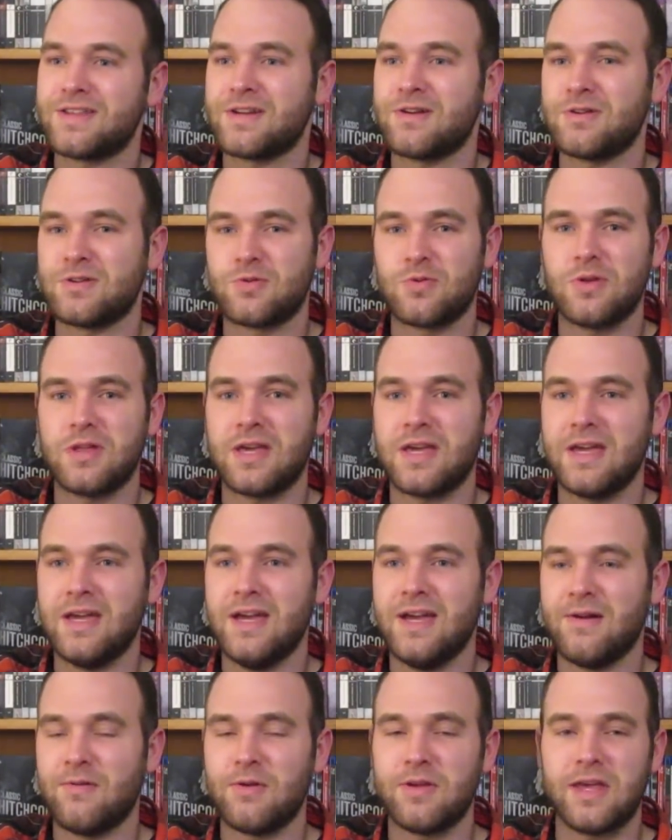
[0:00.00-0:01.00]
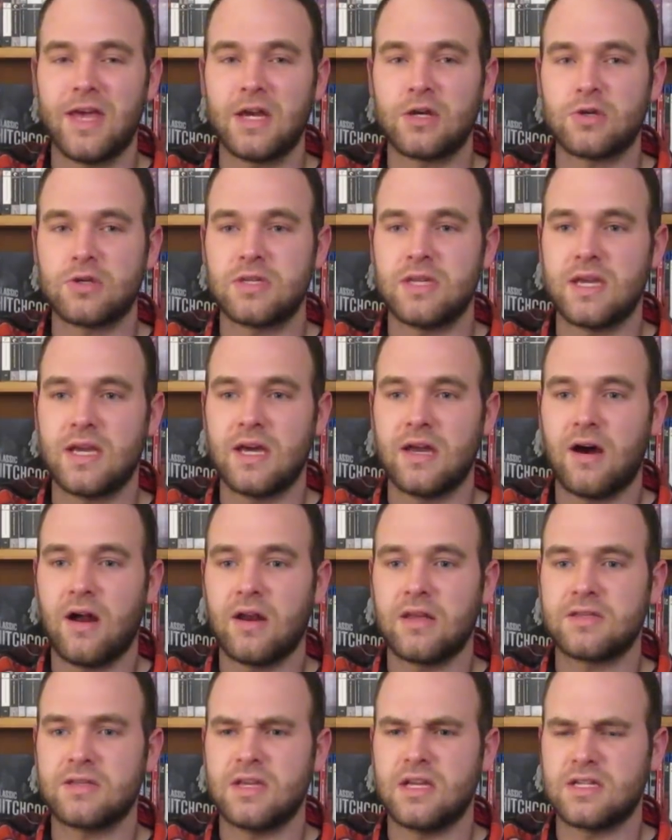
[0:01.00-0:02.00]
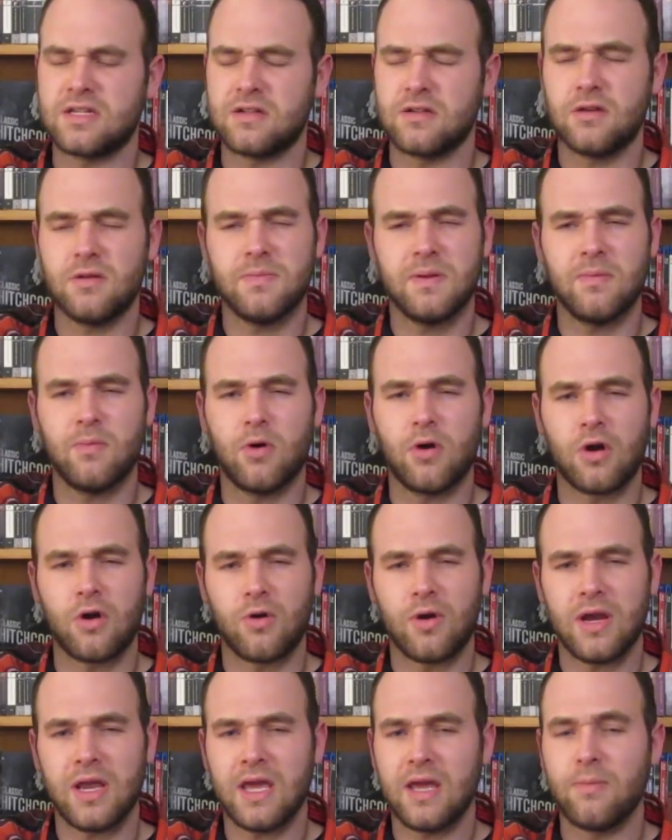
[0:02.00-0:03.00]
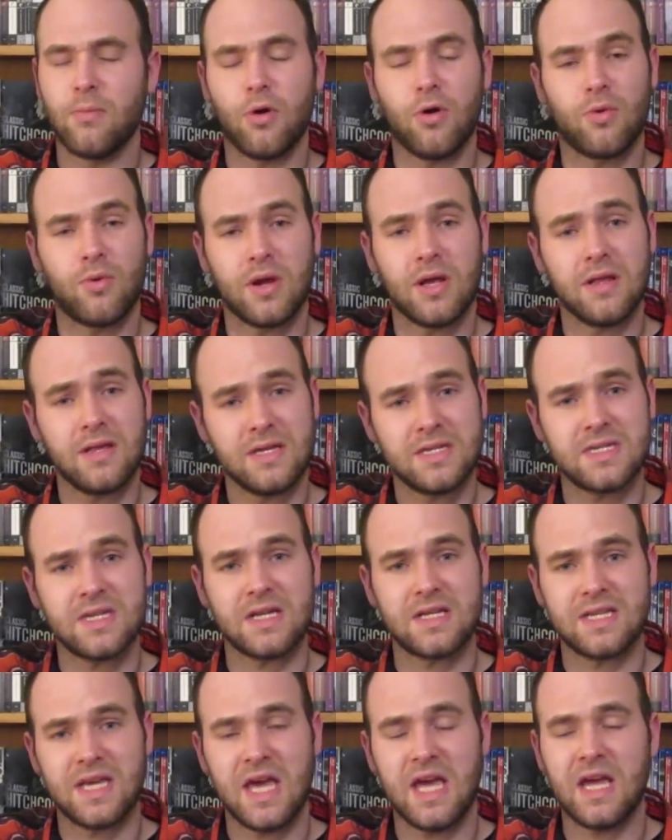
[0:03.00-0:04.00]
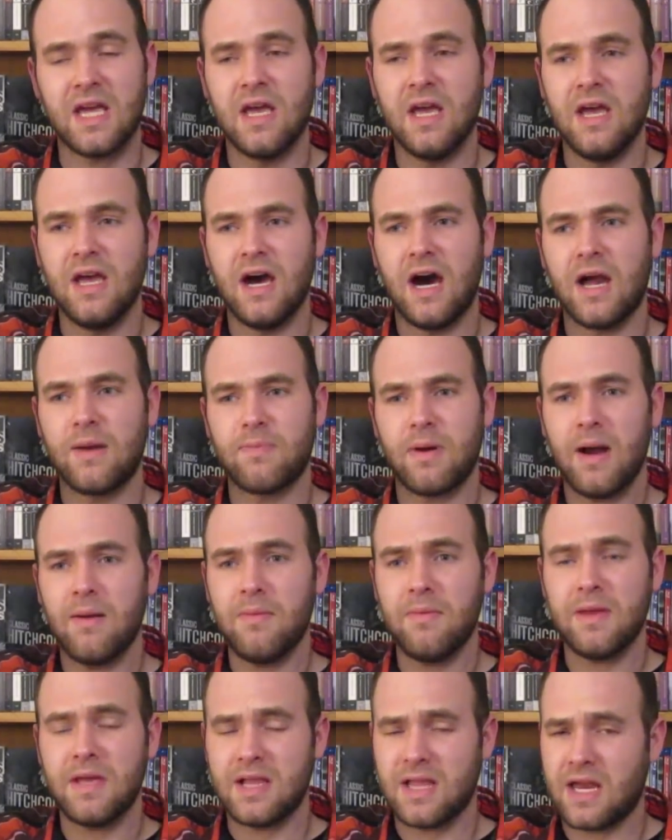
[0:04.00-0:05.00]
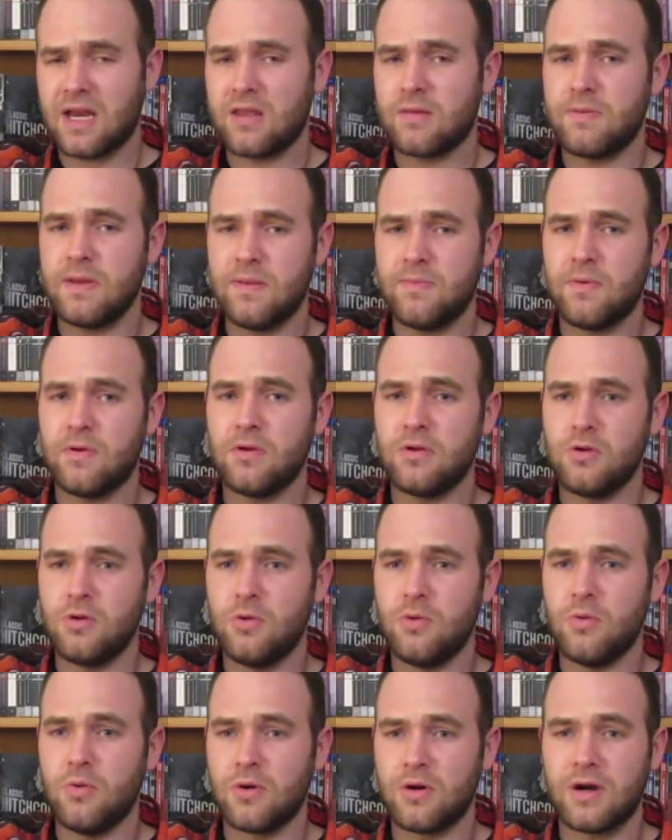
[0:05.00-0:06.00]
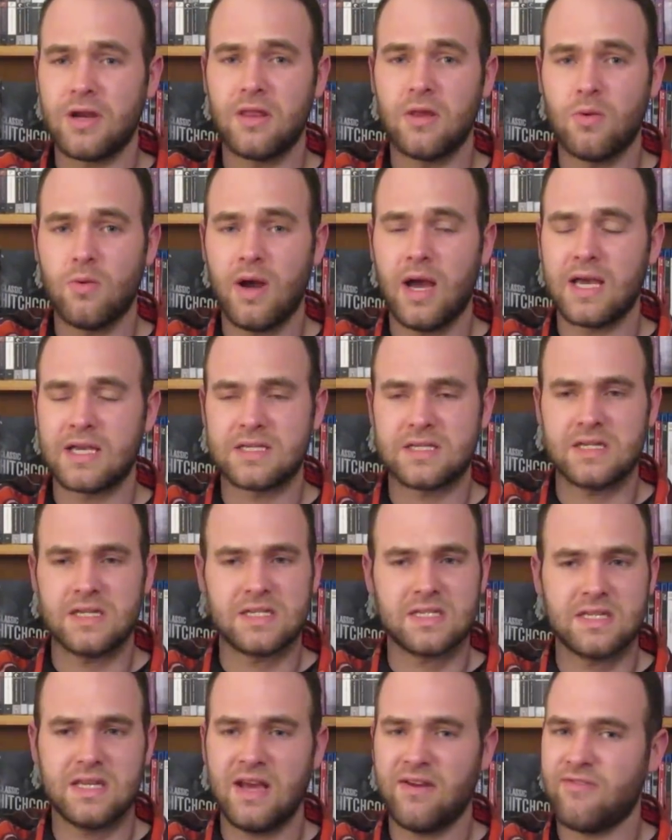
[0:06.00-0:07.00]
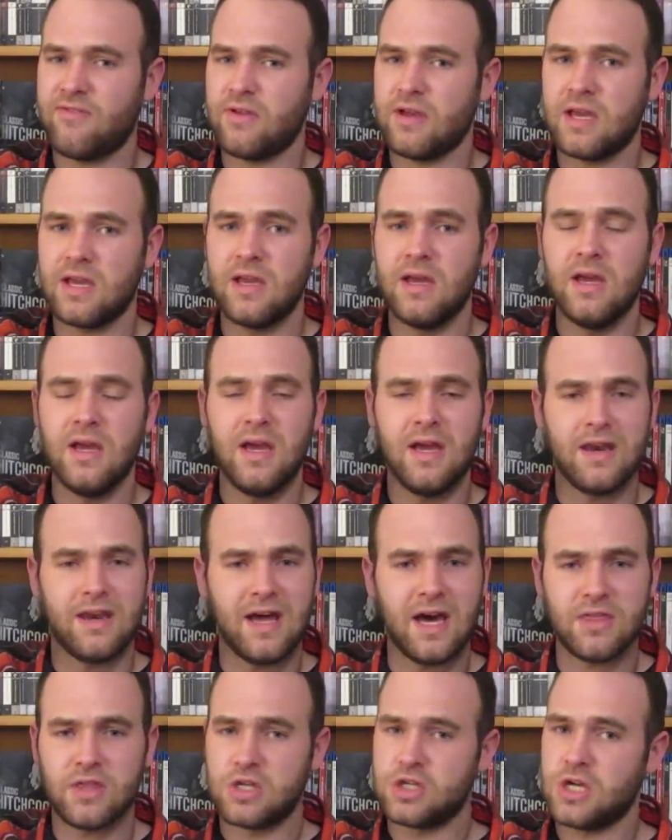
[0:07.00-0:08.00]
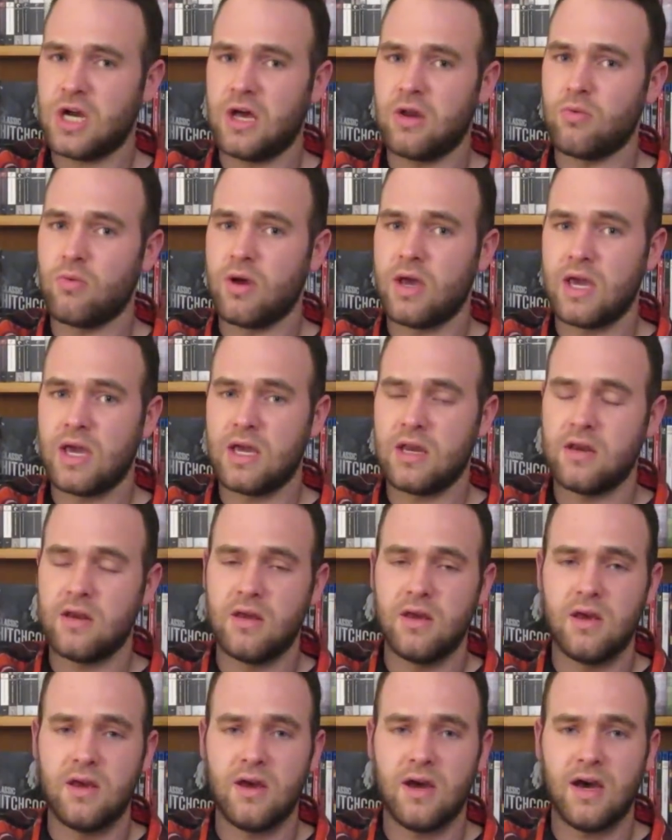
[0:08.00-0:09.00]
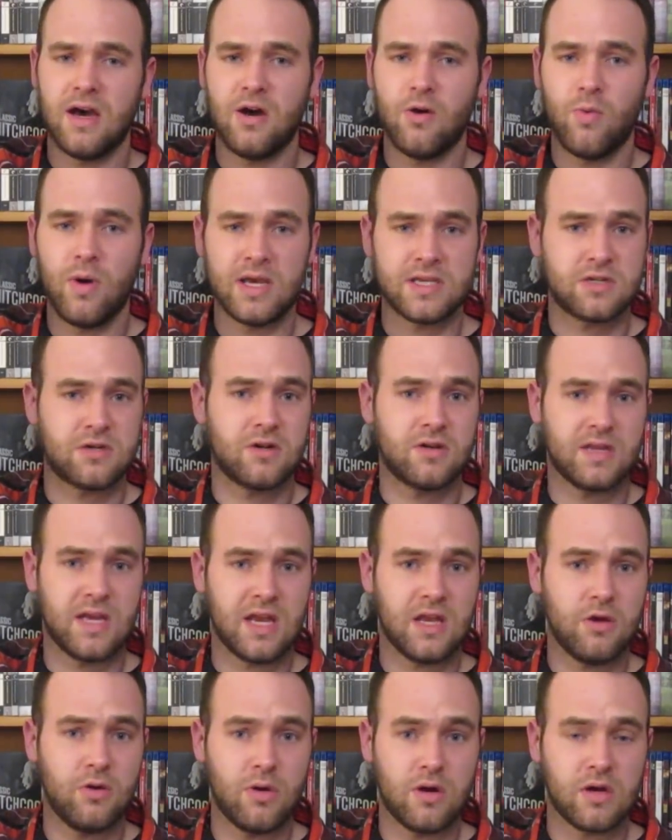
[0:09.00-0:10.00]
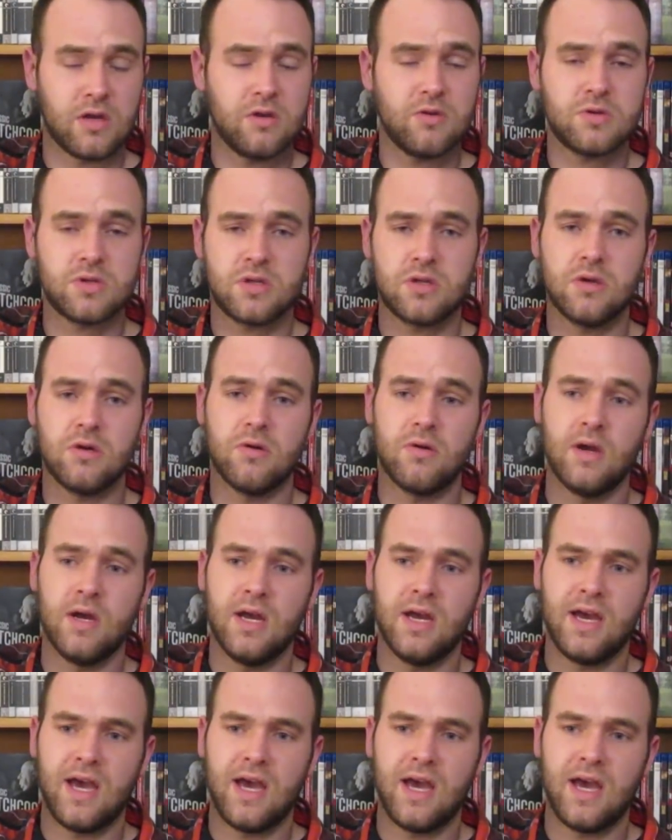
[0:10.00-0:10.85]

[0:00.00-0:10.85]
So it's really, really interesting. And honestly, it's a little bit more gritty and more realistic take on probably a lot of the people who were in the West. It's definitely not the John Wayne Western that you are used to.